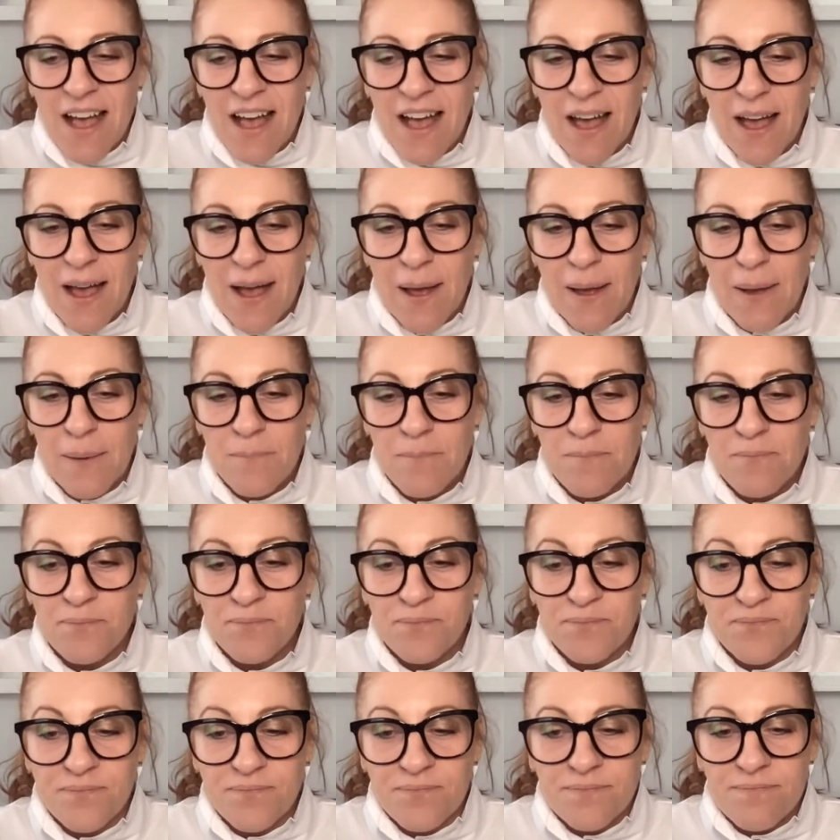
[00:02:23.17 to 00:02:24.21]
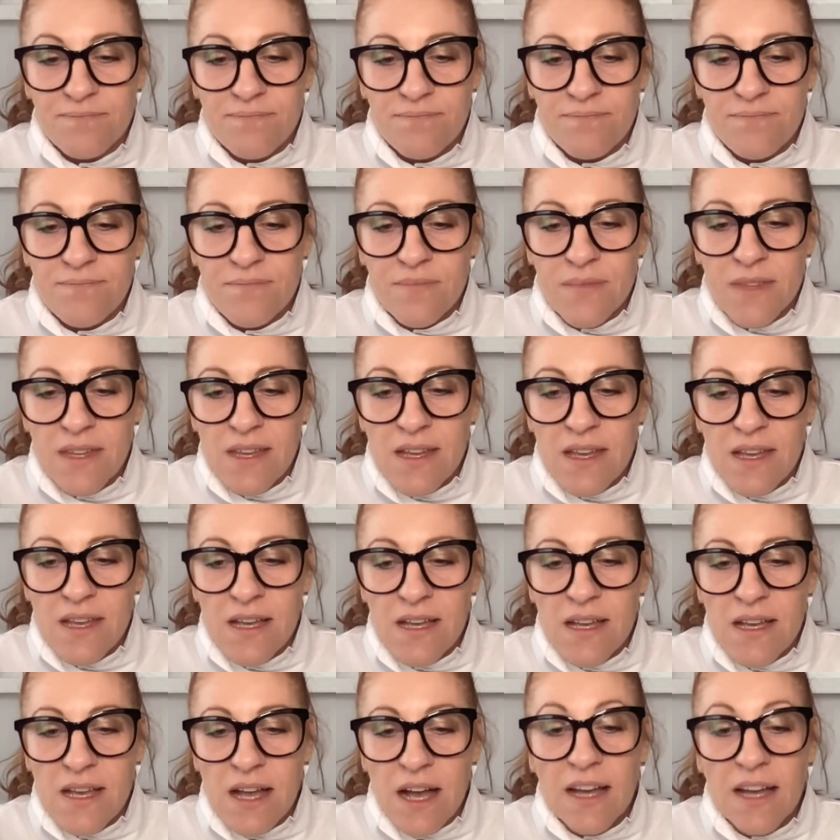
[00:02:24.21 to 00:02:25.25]
Um,
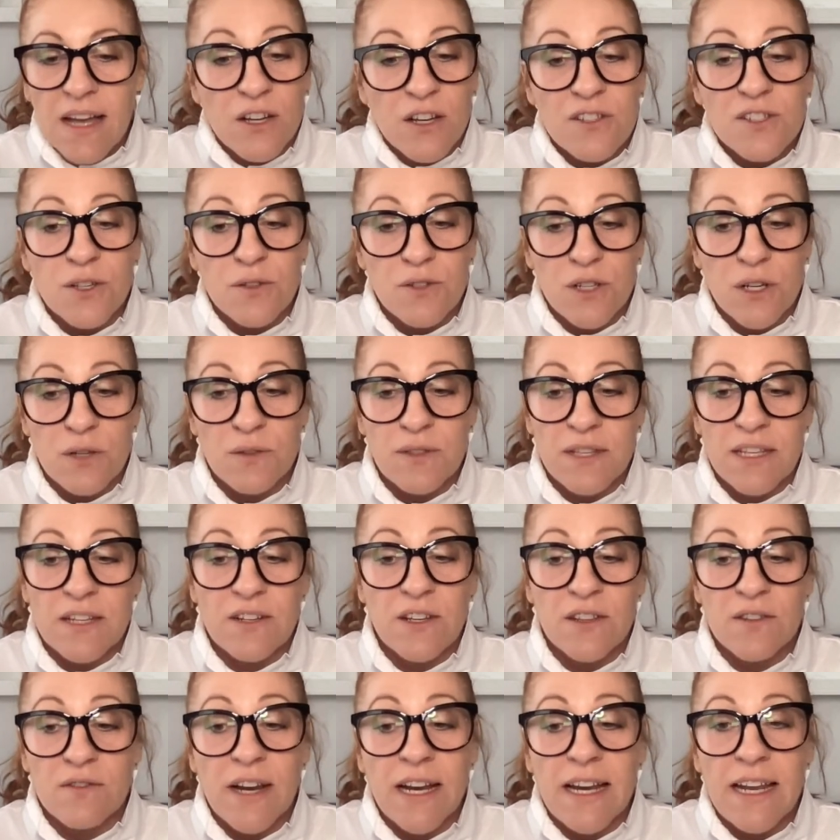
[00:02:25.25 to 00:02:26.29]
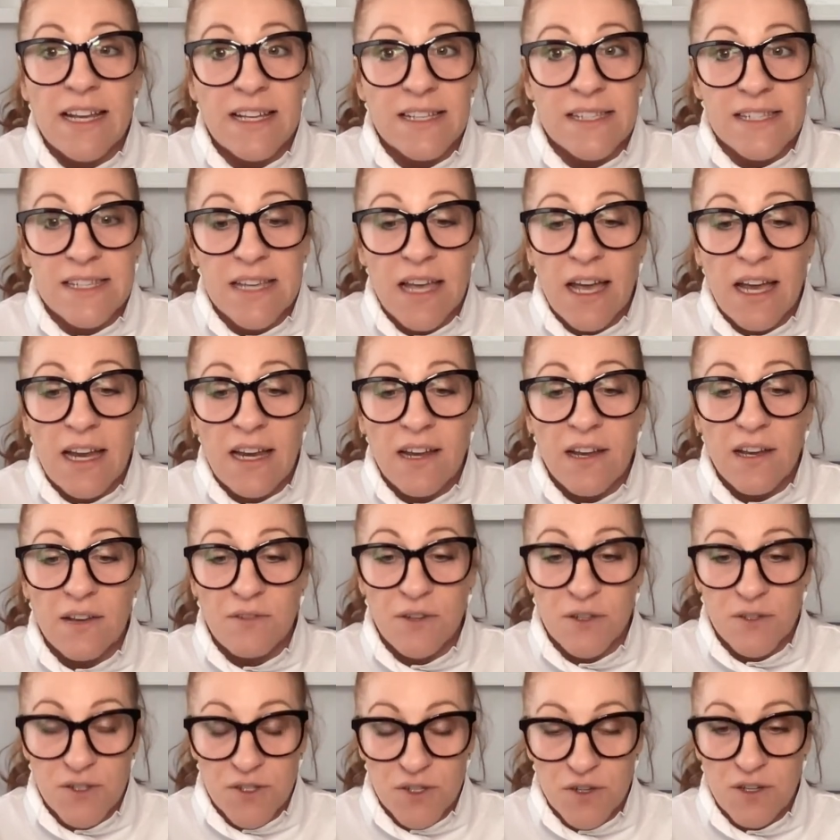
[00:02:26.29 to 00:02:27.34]
I'd also note that on the right hand side of
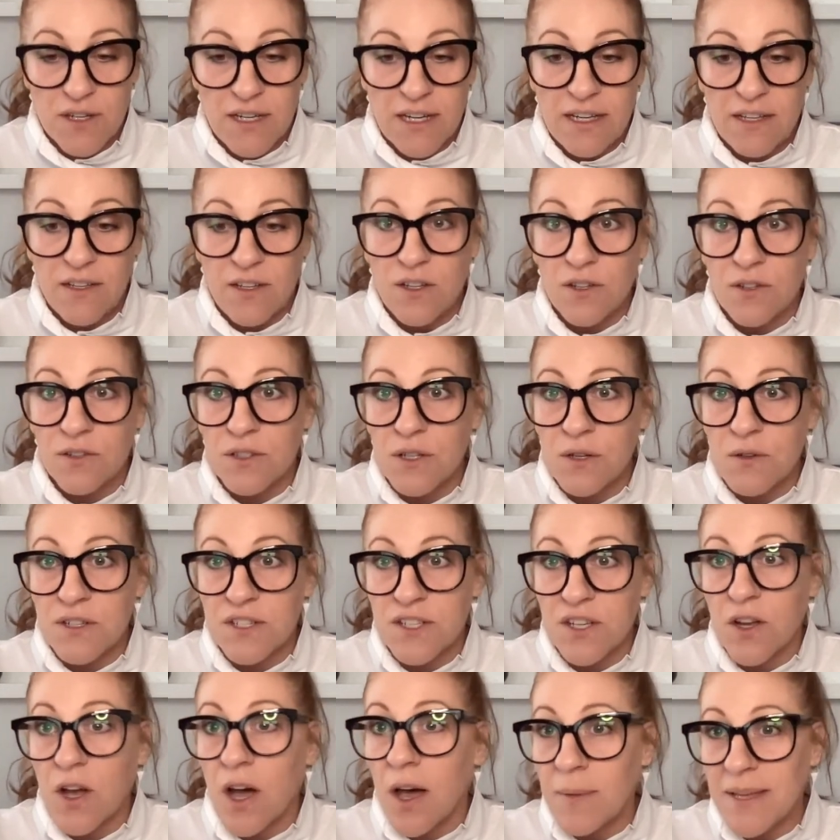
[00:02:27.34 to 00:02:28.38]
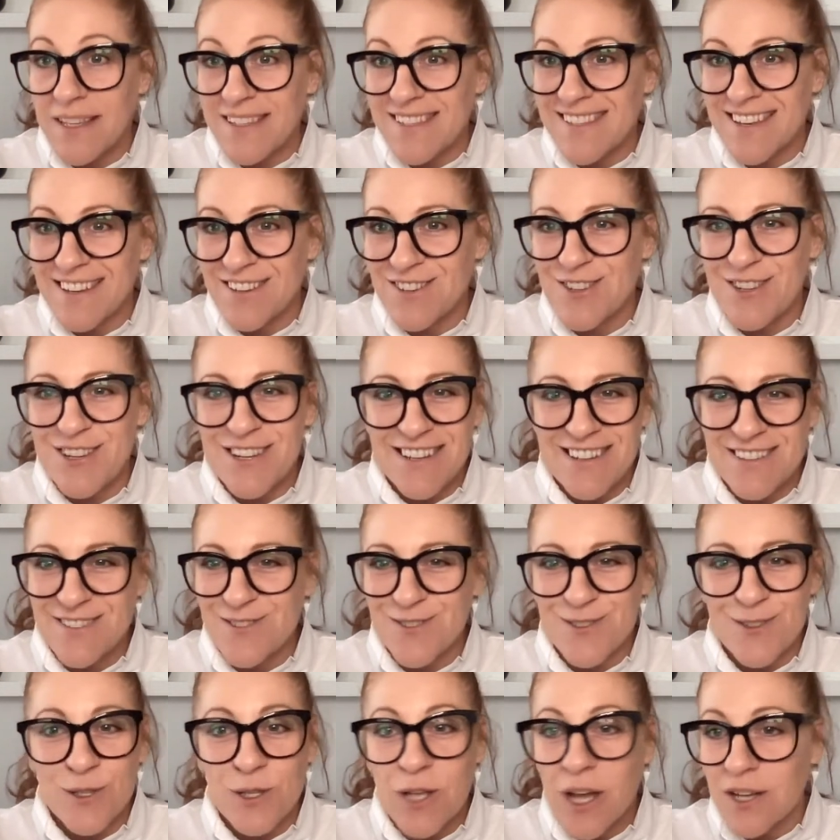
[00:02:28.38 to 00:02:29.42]
your screen, you'll notice a comment section, and
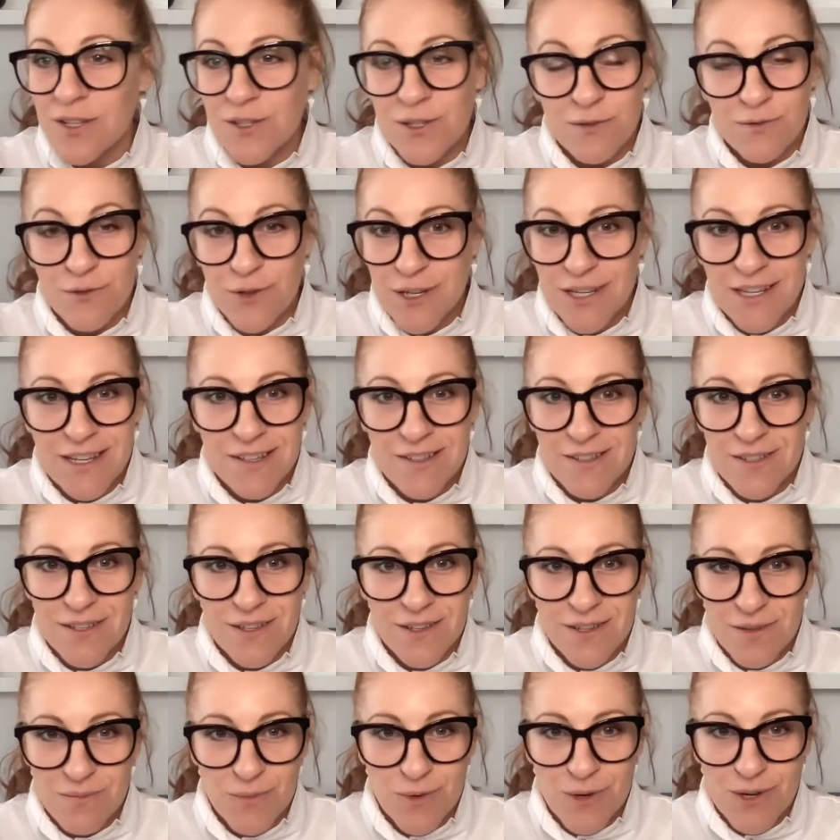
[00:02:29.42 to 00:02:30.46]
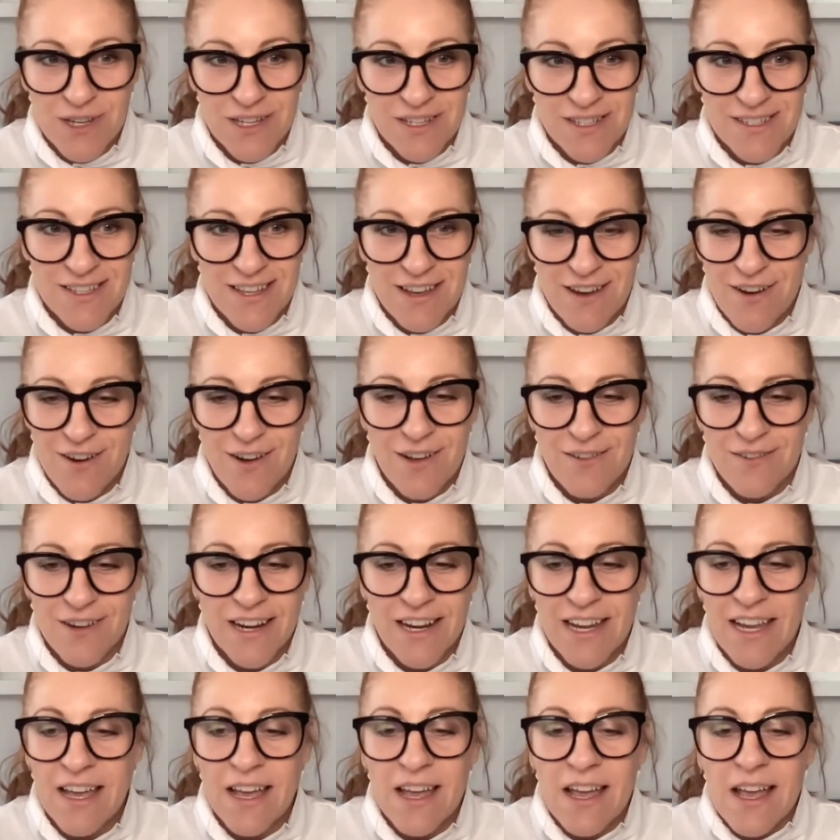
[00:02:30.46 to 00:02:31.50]
there's lots of greetings and good mornings there
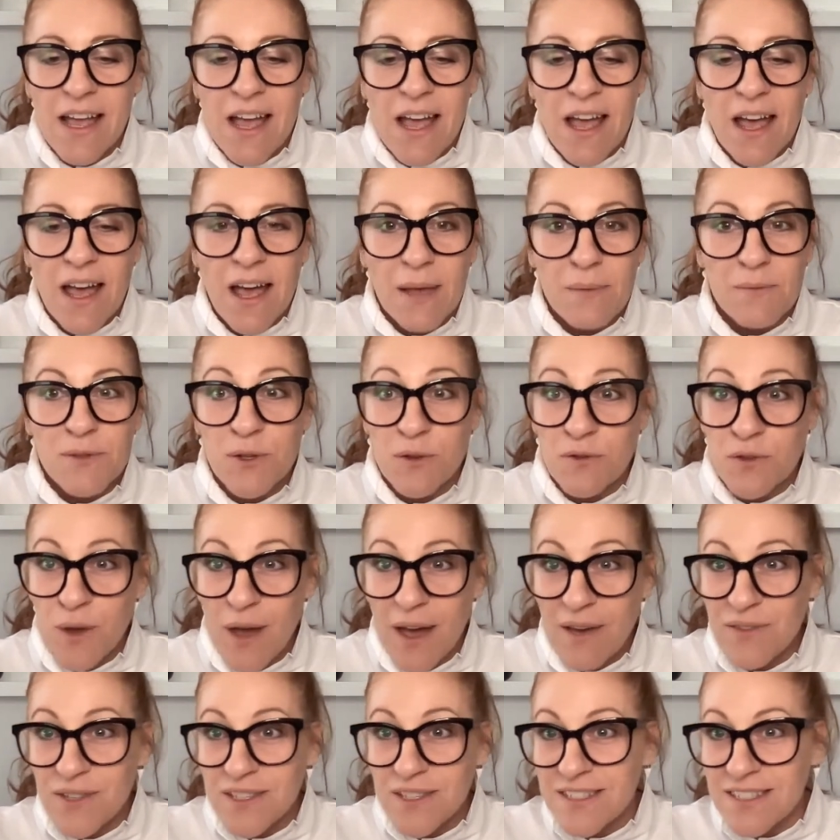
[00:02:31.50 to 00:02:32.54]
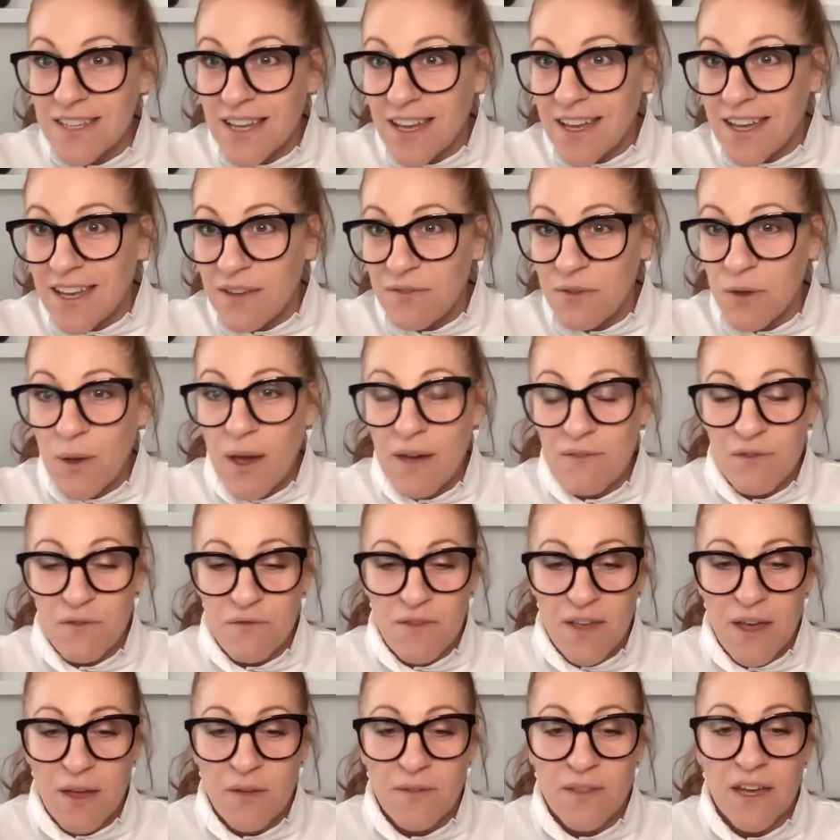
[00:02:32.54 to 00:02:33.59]
already. Um, so if you haven't uh, if you haven't
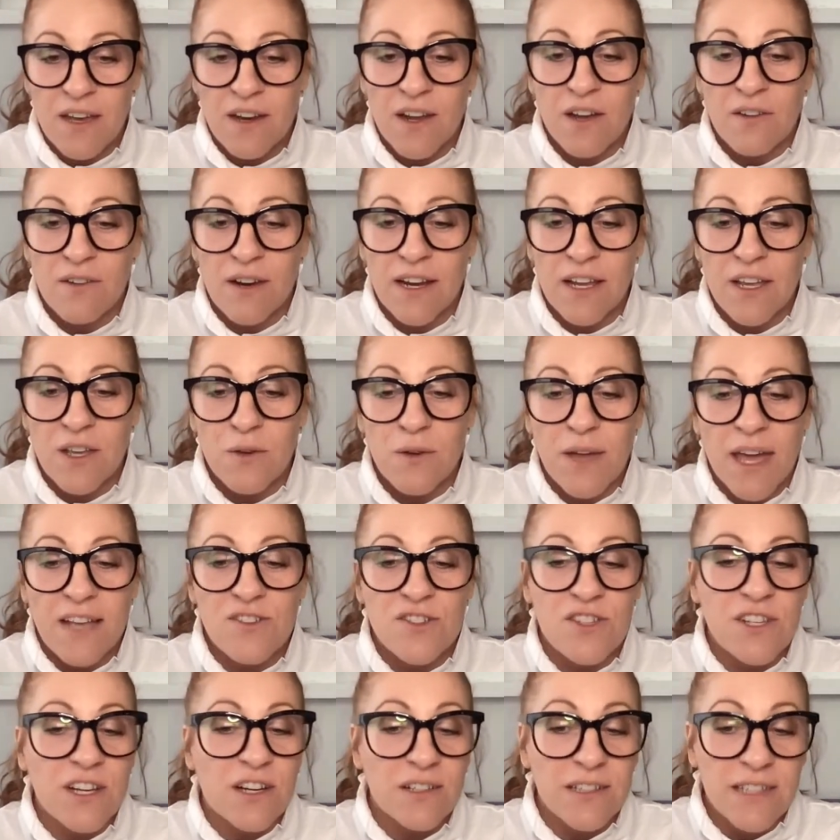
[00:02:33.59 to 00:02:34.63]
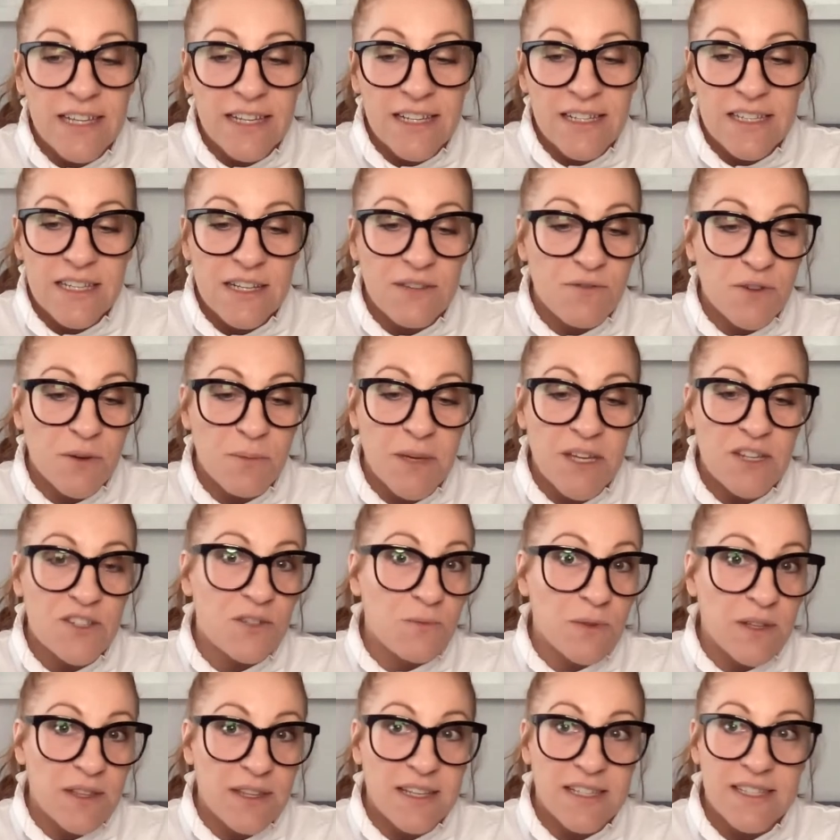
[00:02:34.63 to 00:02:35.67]
found that already, you can share links and
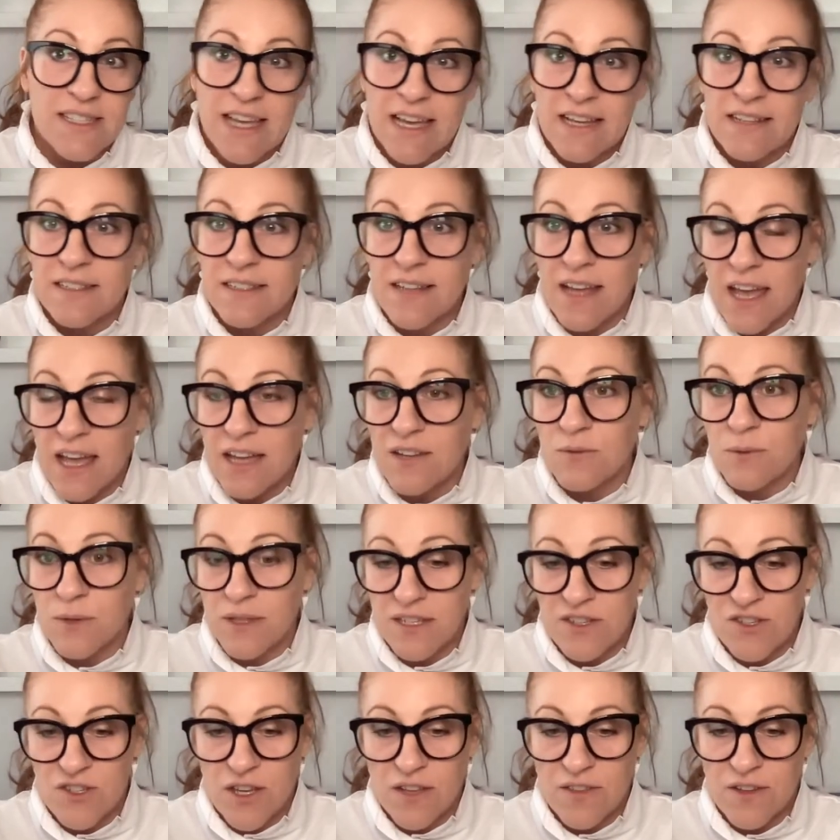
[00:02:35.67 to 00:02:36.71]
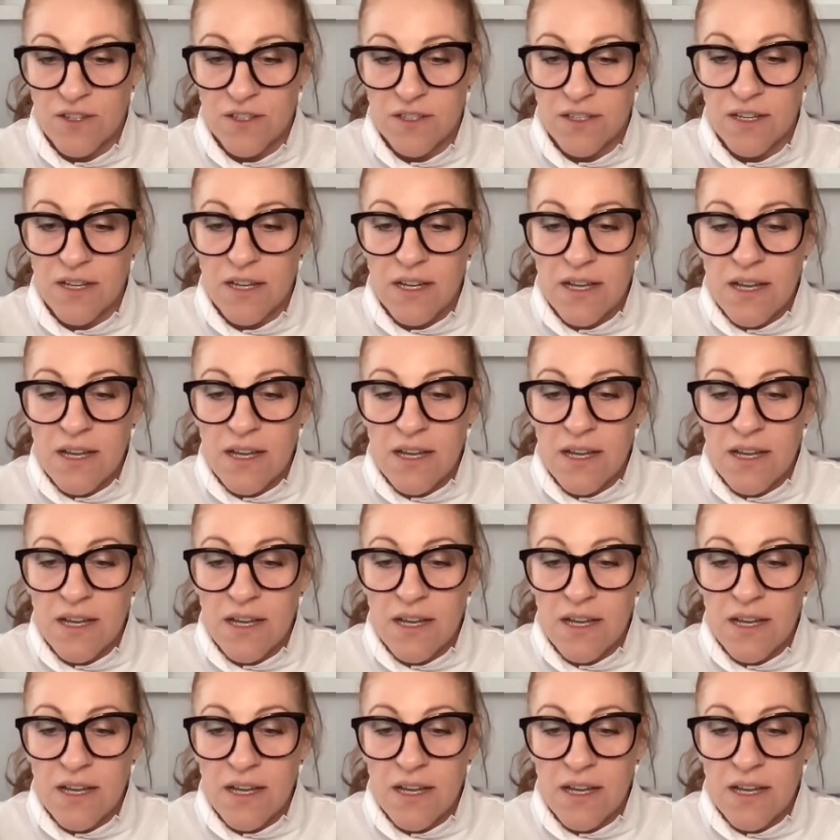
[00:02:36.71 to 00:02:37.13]
information with us and and with each other.